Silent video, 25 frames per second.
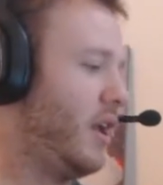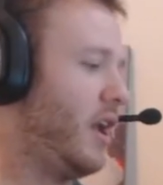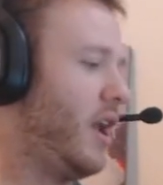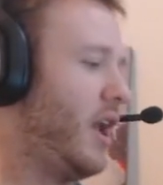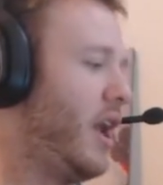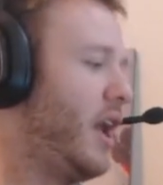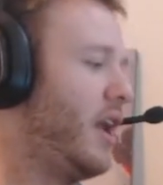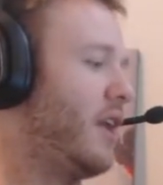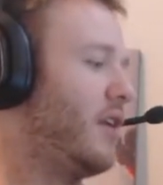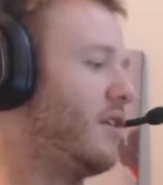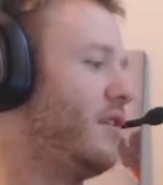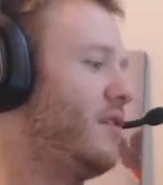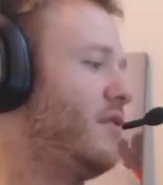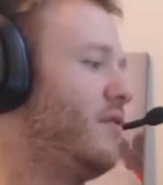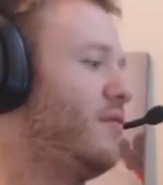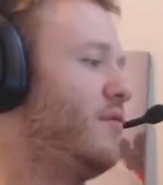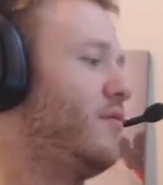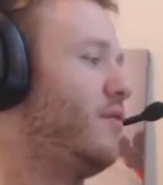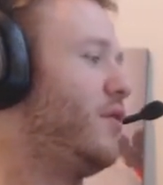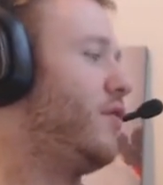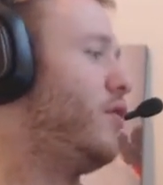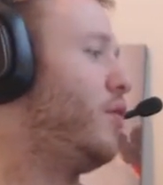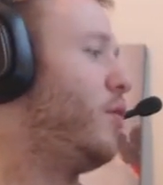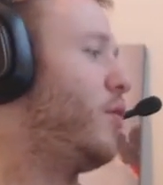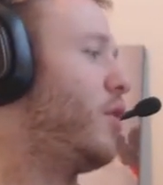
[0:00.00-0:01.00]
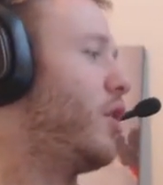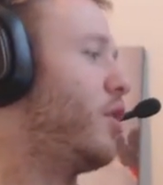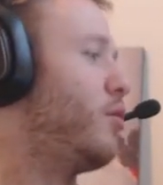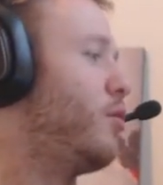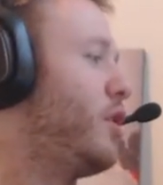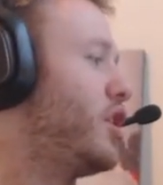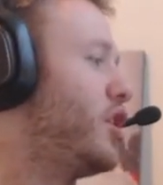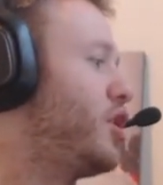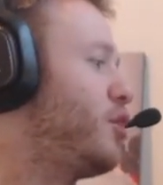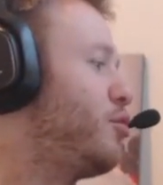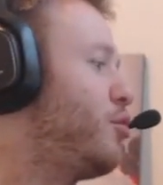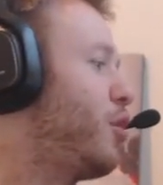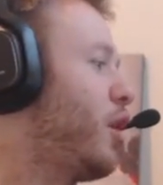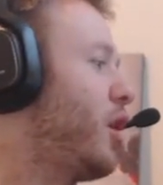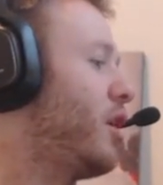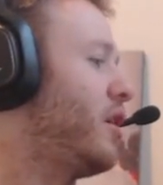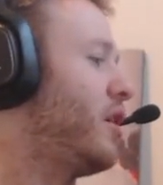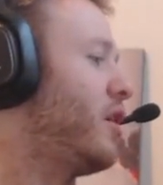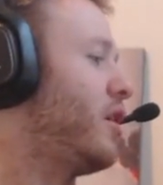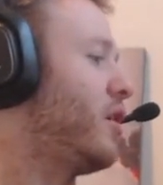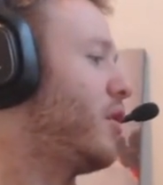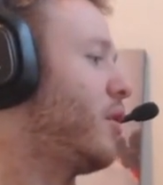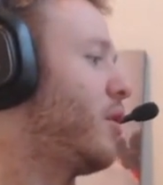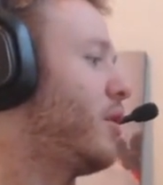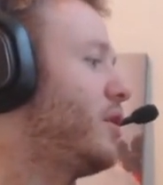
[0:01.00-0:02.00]
And if you want to be a
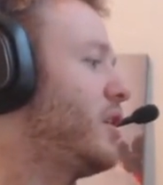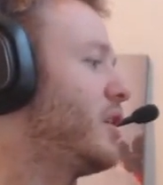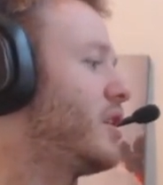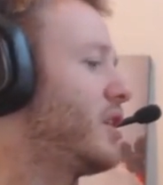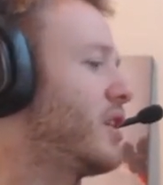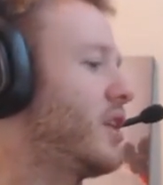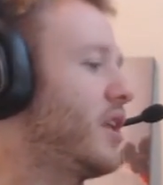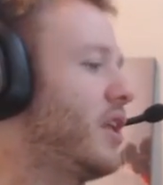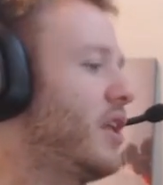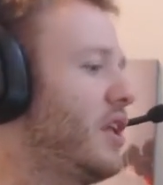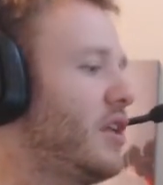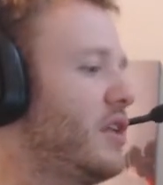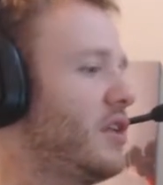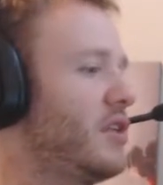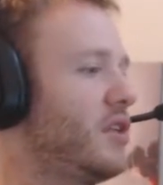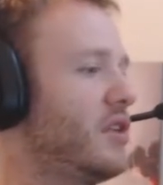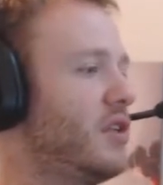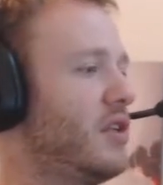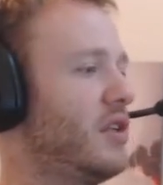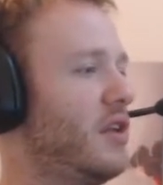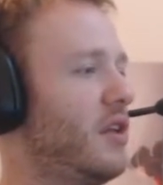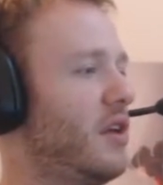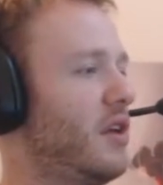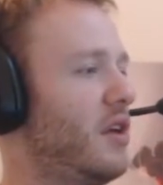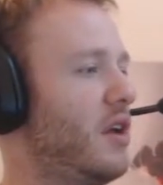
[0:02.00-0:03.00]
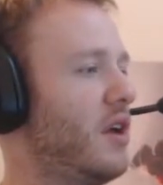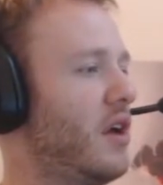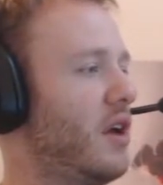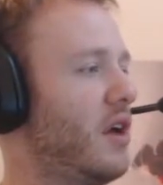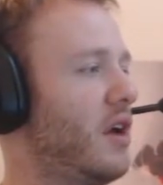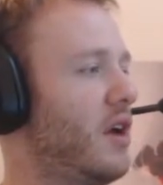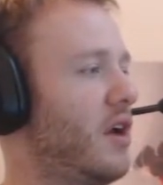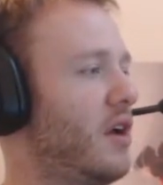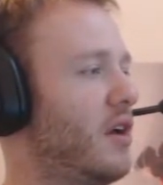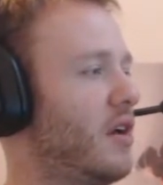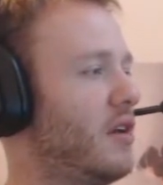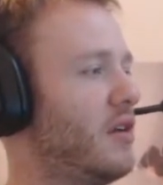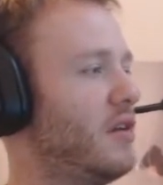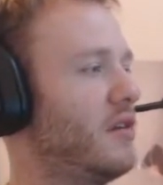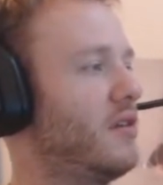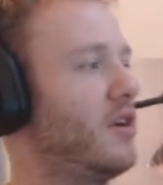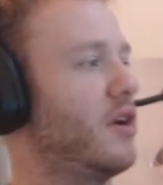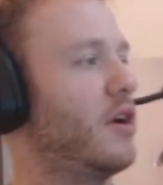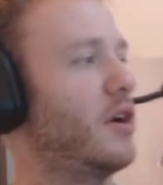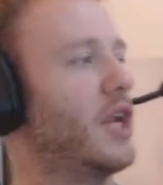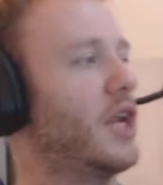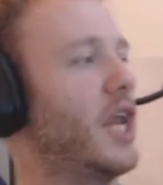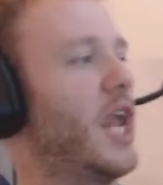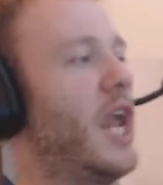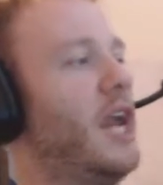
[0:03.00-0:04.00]
Spartan, or in this case, an
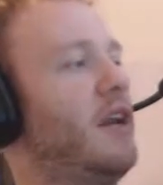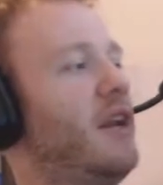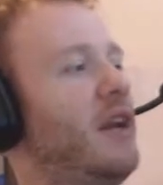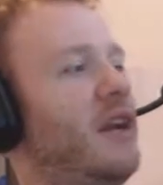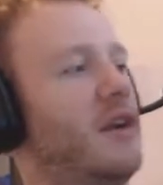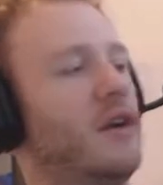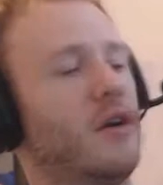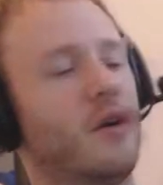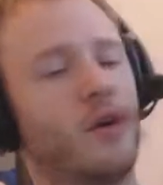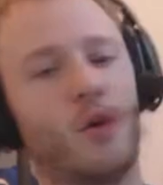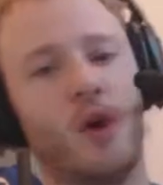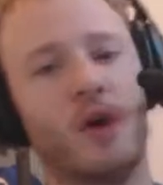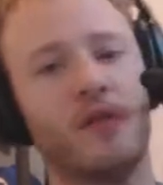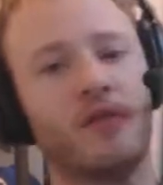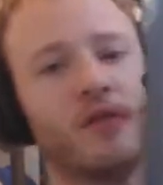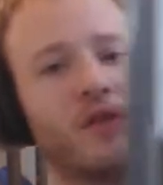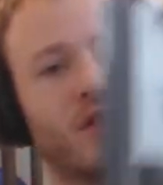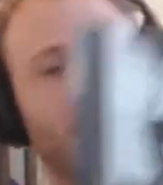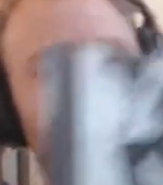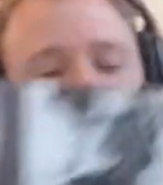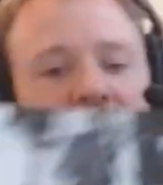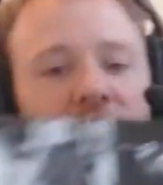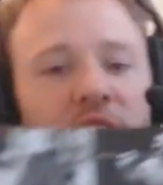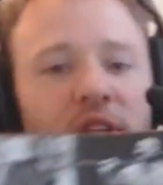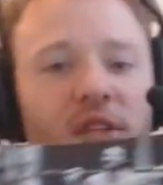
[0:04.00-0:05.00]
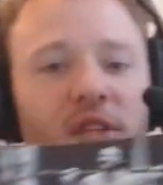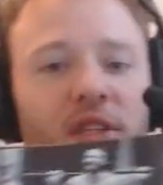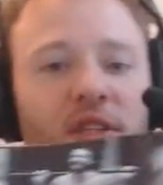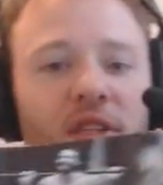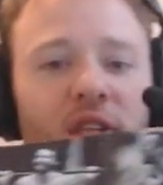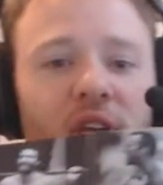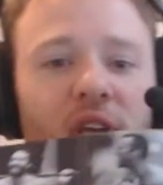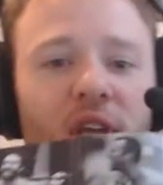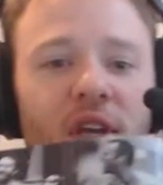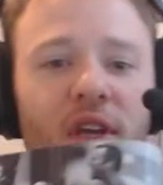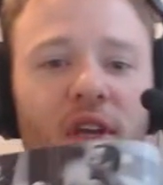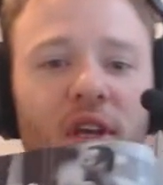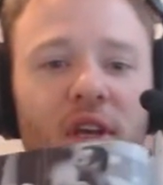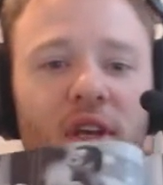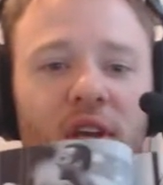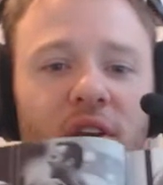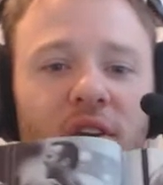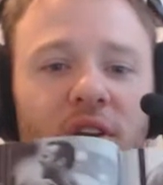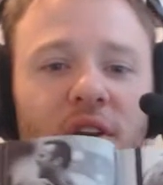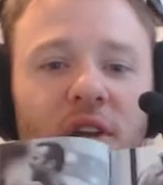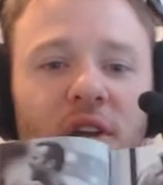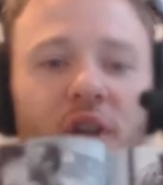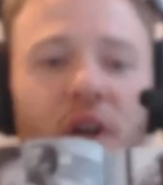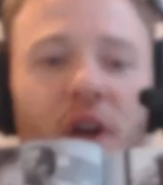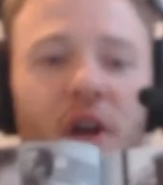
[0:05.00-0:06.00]
Arcadian, or whoever's in this,
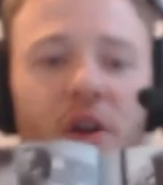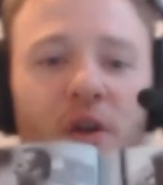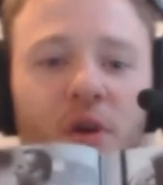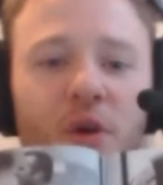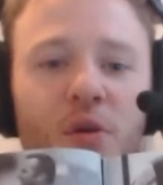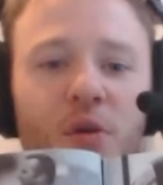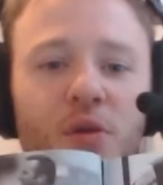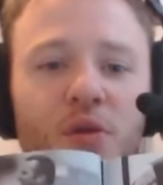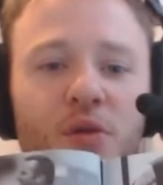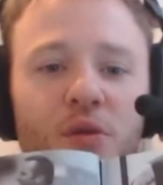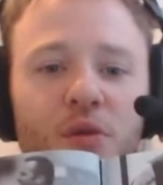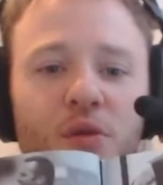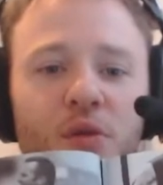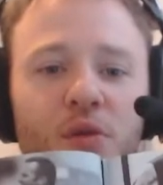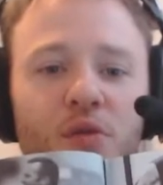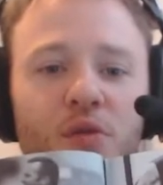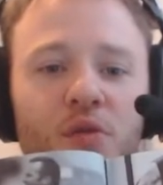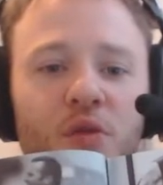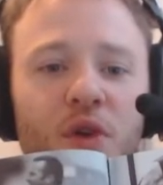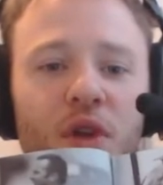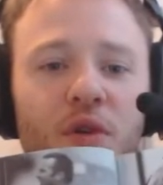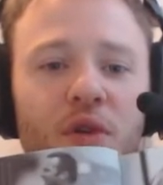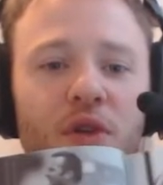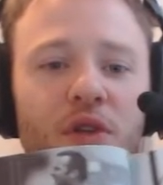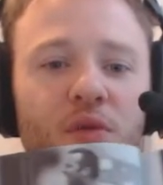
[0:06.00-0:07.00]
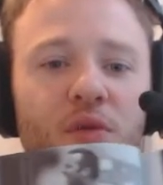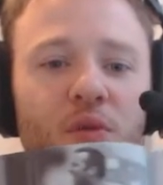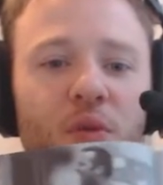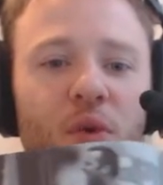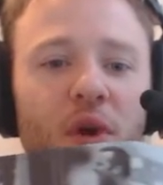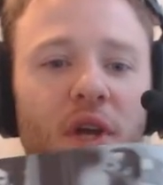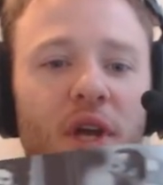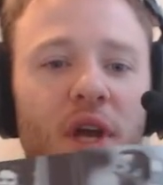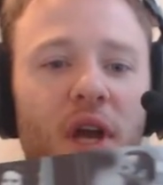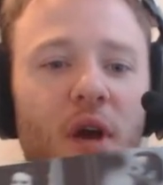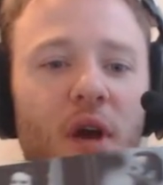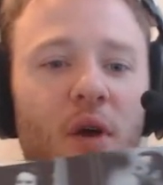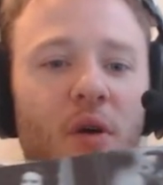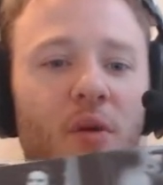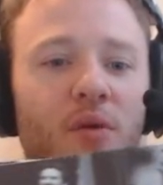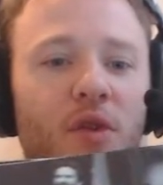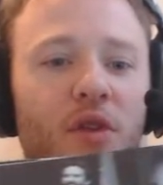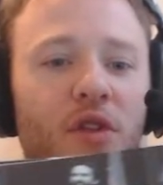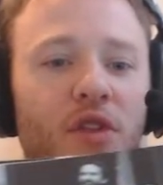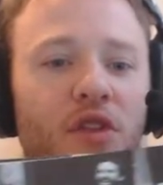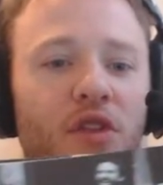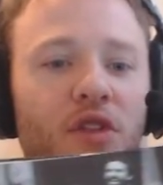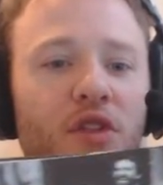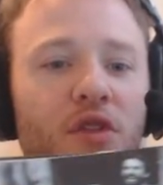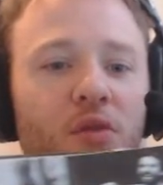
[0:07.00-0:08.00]
you got to go through the rigorous workout,
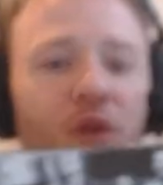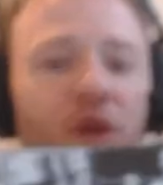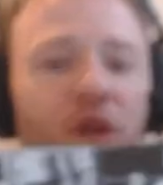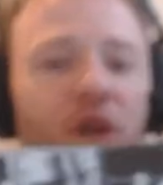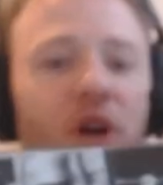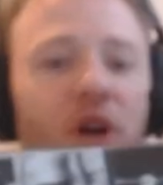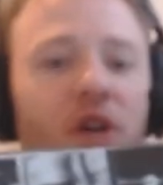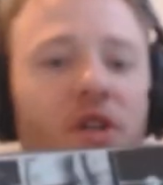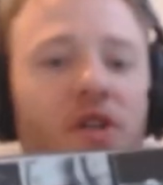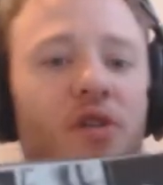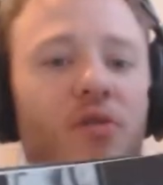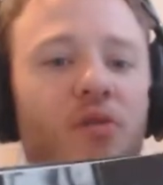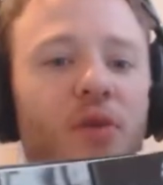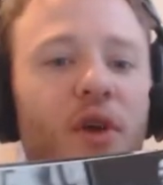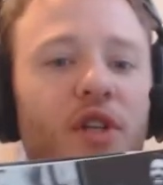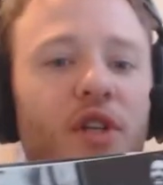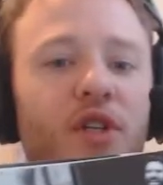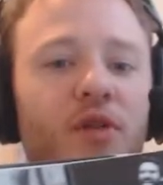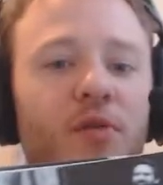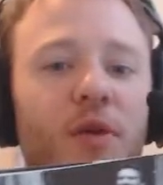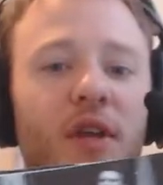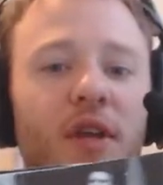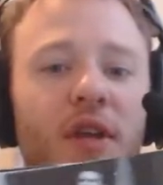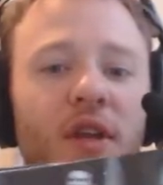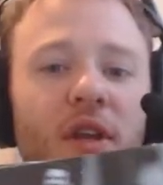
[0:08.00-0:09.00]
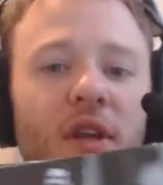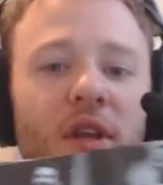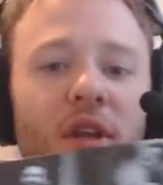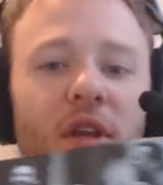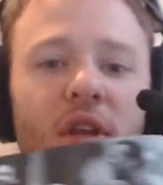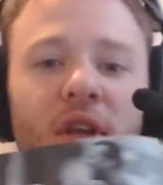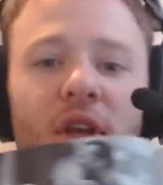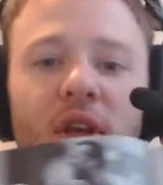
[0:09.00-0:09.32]
the 300 regiment.